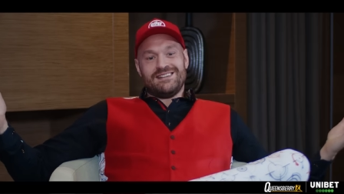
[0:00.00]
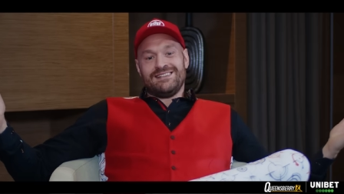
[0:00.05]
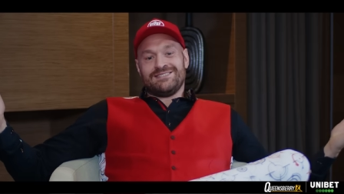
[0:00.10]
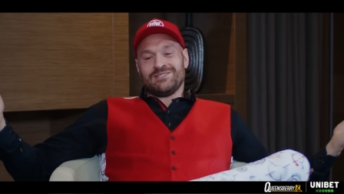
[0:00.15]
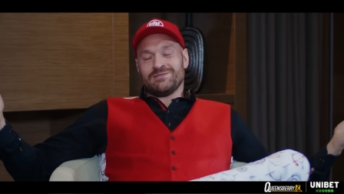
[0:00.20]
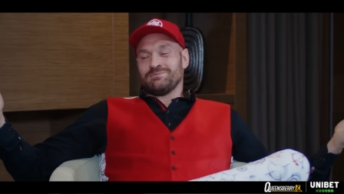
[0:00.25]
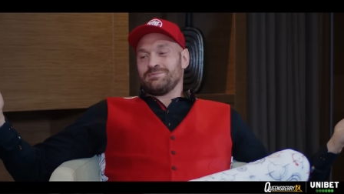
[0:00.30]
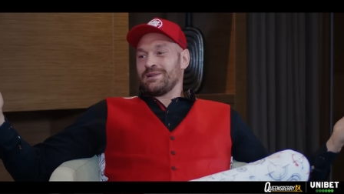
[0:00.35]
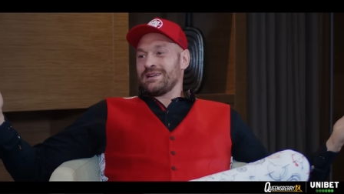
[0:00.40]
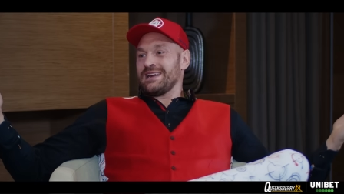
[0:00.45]
It's,
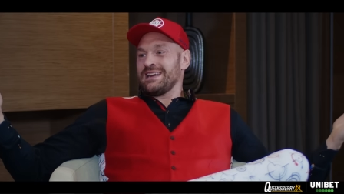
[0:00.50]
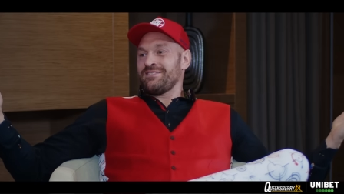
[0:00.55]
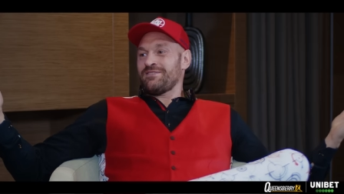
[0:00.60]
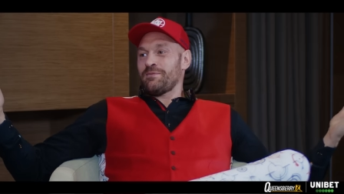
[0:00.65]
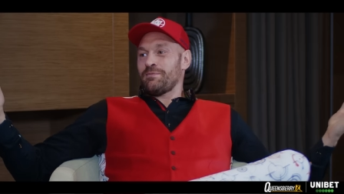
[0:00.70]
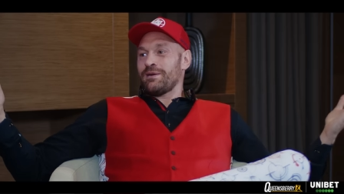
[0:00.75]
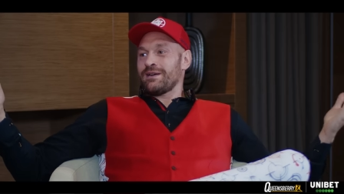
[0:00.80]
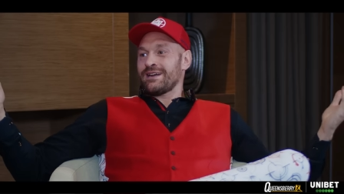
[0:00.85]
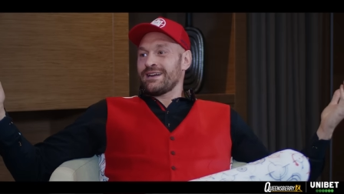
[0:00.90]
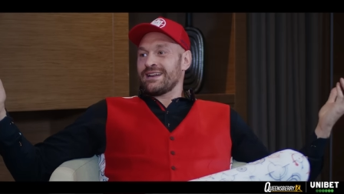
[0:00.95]
it's
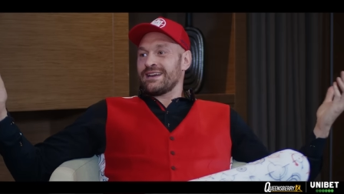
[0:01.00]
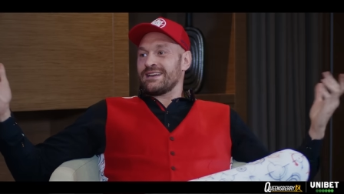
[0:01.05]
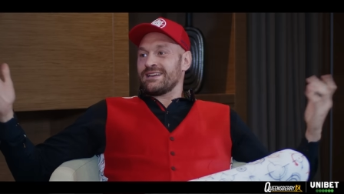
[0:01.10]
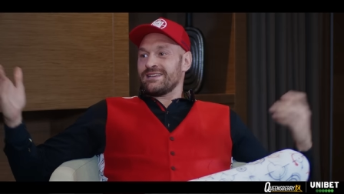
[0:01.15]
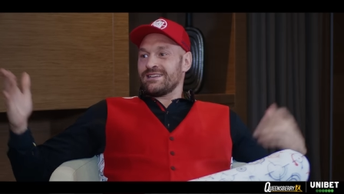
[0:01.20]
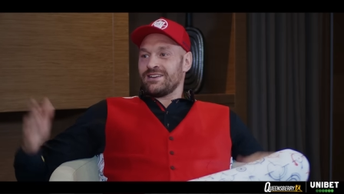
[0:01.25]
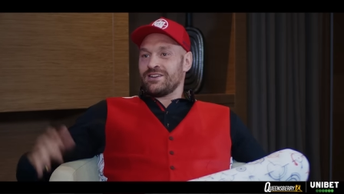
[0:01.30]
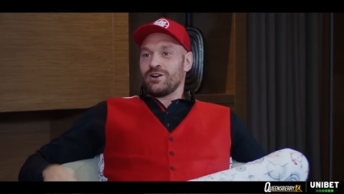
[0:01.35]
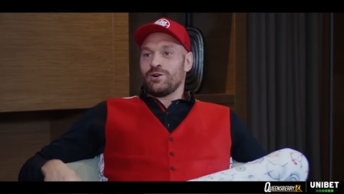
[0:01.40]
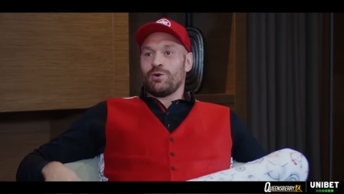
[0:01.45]
unbelievable, fight. isn't
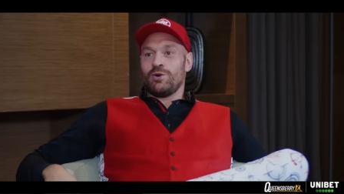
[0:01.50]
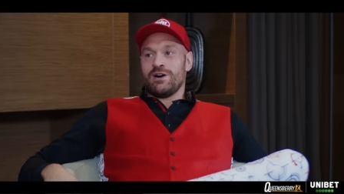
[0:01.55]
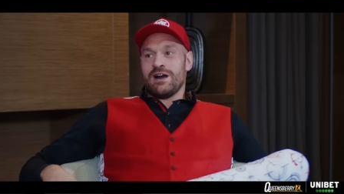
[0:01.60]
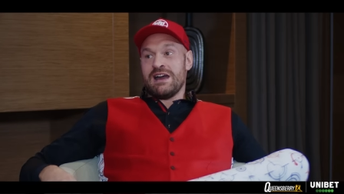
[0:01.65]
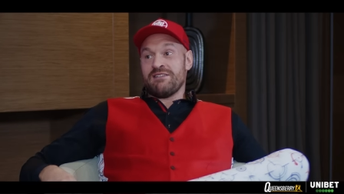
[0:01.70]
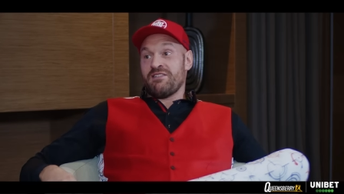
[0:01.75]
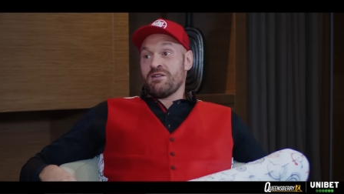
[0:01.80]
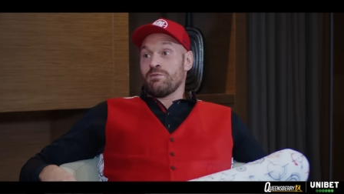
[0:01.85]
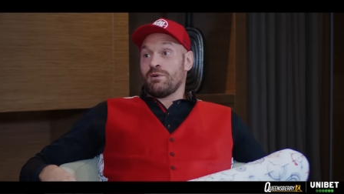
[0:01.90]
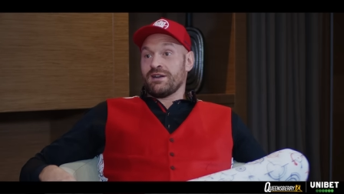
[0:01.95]
it? You know,
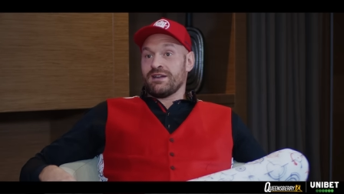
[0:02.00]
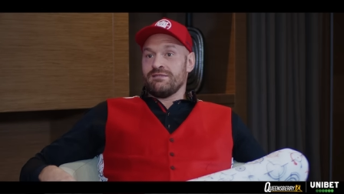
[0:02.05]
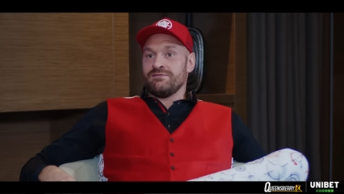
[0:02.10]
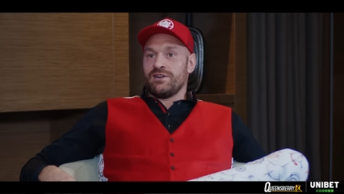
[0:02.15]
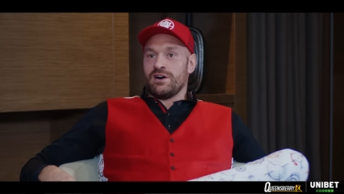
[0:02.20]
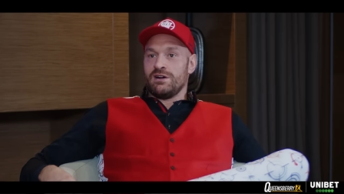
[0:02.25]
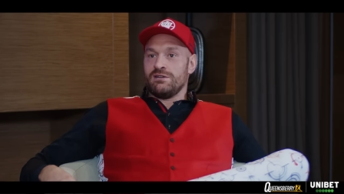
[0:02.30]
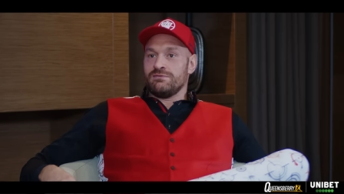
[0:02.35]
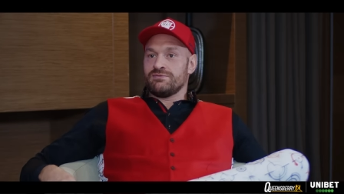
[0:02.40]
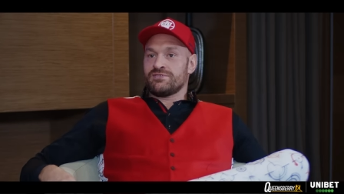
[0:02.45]
everyone
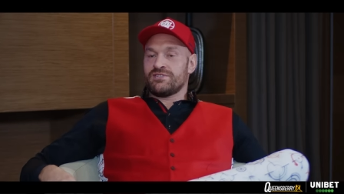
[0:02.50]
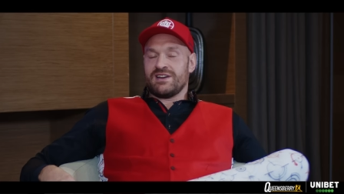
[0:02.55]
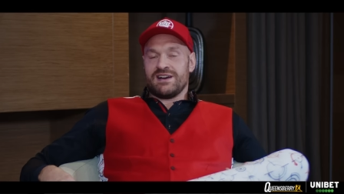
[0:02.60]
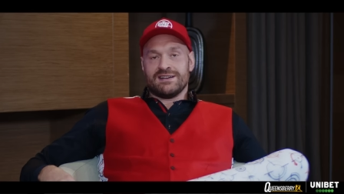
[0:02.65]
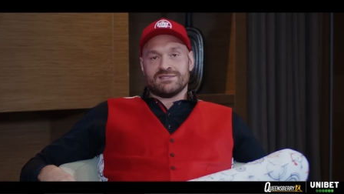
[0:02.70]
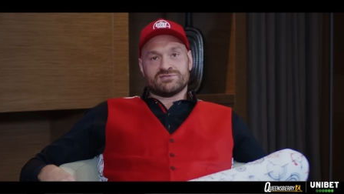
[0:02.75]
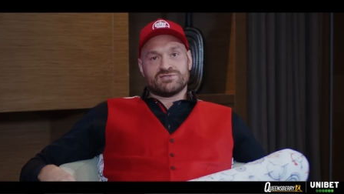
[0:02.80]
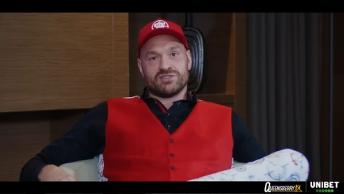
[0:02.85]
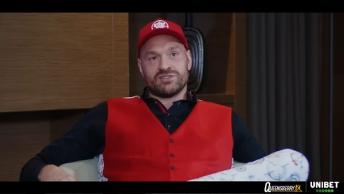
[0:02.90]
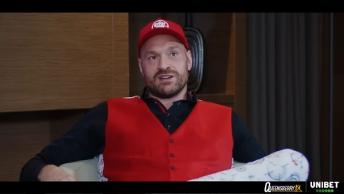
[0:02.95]
involved
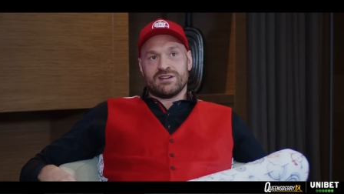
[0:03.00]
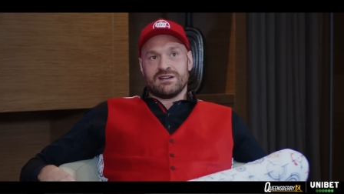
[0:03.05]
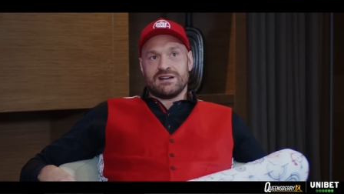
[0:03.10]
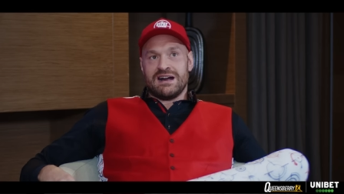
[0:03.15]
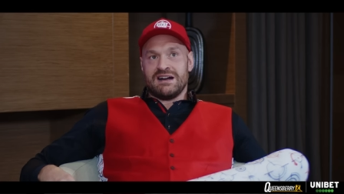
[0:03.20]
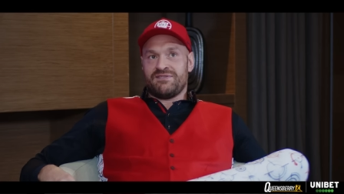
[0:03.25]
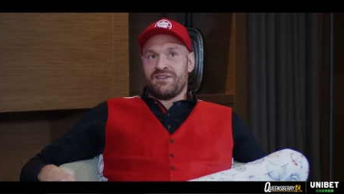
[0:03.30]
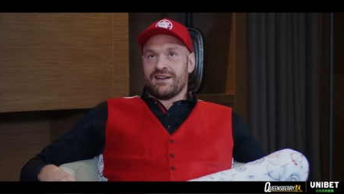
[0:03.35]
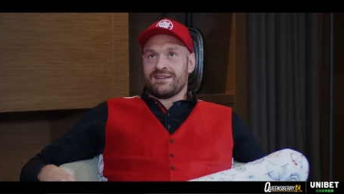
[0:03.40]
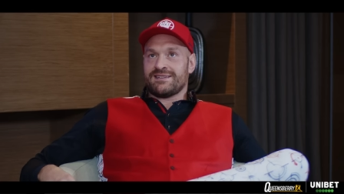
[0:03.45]
has done a,
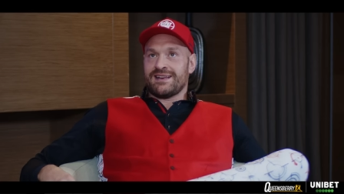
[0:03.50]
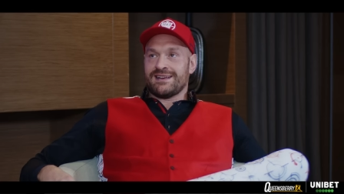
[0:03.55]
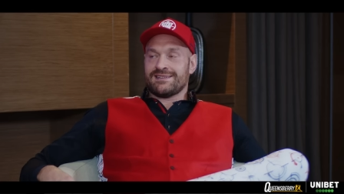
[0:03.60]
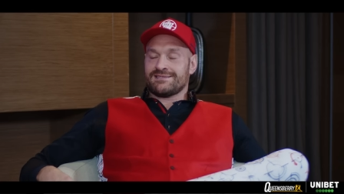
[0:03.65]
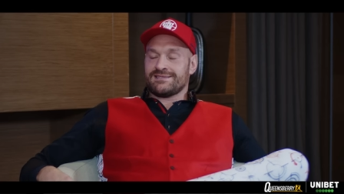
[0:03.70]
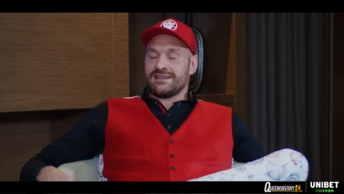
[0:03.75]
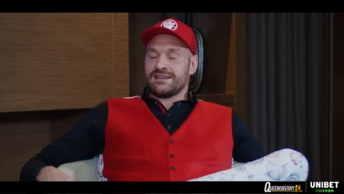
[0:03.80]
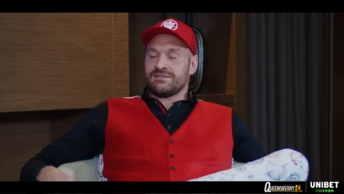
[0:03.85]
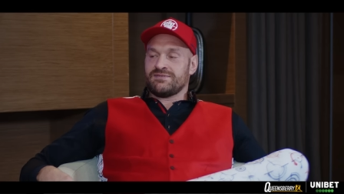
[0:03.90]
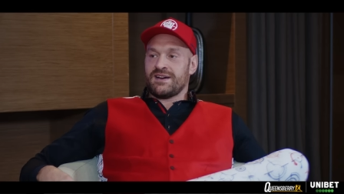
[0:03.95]
a
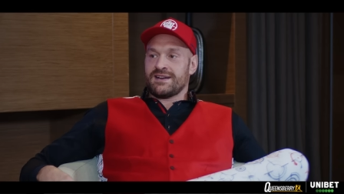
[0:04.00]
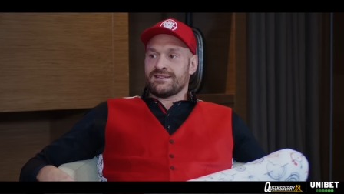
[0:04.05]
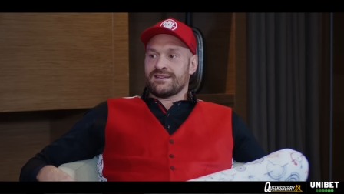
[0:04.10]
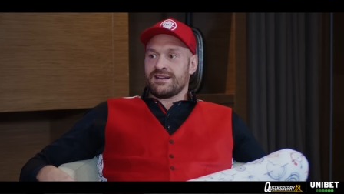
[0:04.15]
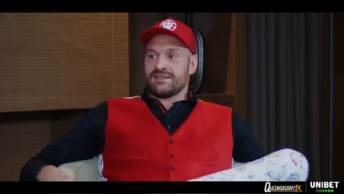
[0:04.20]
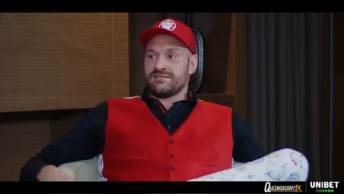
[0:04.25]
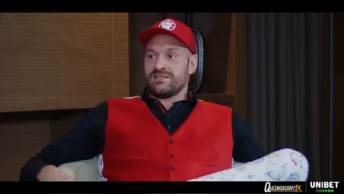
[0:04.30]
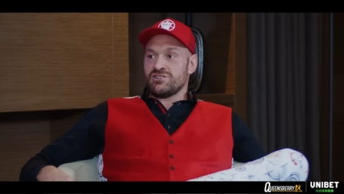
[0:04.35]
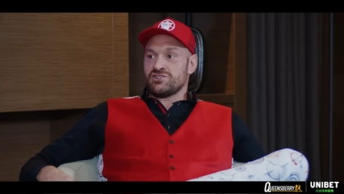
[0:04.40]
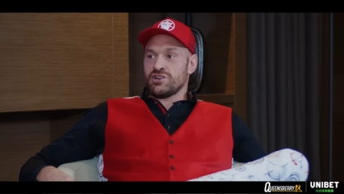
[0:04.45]
fantastic,
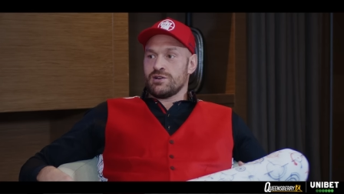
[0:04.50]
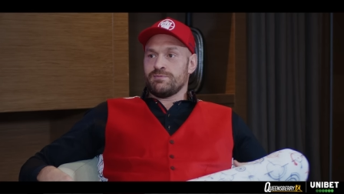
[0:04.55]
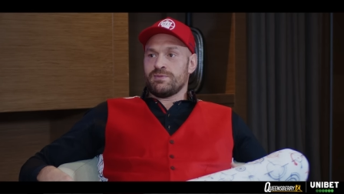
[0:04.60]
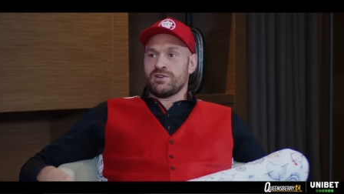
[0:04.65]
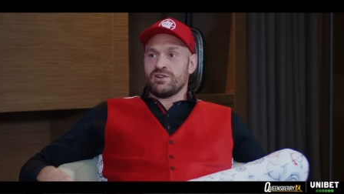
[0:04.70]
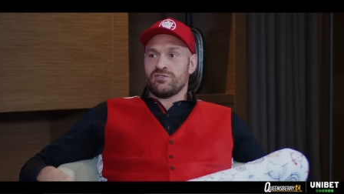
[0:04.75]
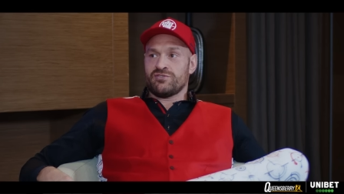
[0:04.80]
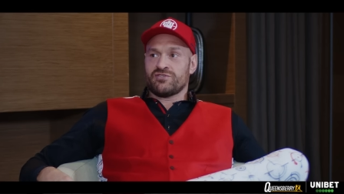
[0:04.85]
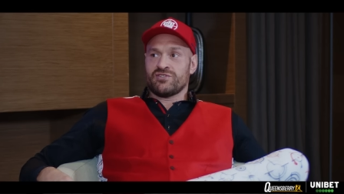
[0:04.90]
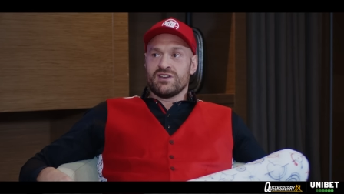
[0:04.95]
fantastic job
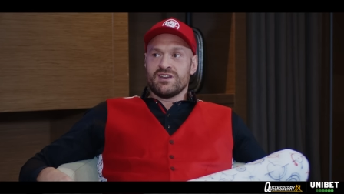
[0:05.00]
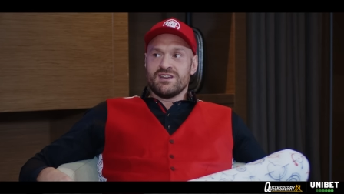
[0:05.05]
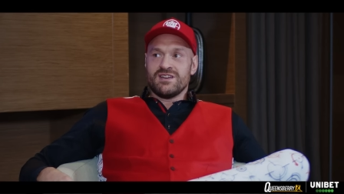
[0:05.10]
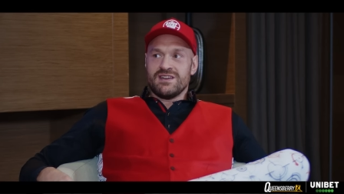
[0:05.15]
because